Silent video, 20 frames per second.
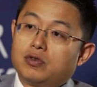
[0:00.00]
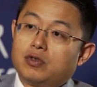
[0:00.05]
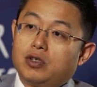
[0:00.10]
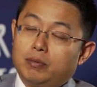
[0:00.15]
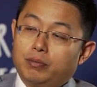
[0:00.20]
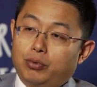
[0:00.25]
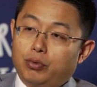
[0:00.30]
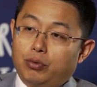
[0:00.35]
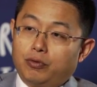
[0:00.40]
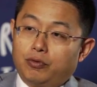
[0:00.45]

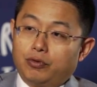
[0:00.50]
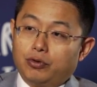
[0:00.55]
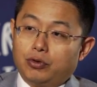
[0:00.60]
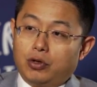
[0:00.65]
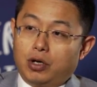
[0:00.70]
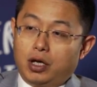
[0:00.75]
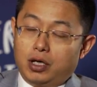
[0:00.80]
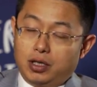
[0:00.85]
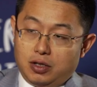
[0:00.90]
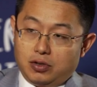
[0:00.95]
improve
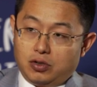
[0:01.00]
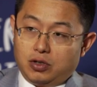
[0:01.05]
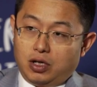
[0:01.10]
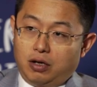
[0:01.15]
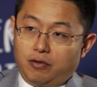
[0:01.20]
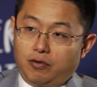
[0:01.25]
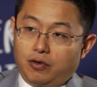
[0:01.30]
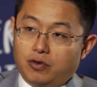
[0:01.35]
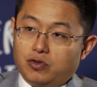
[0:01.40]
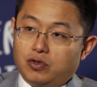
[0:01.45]
your energy
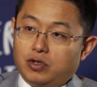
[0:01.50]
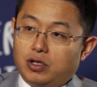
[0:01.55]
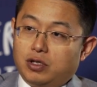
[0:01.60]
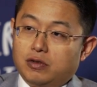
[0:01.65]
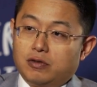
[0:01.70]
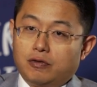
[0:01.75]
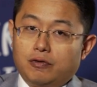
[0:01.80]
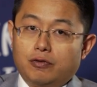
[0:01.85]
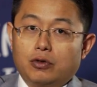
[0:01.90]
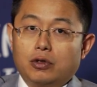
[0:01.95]

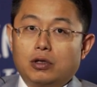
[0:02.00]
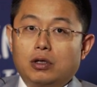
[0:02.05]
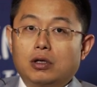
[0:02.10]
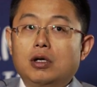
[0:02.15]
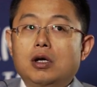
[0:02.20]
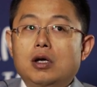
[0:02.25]
efficiency for the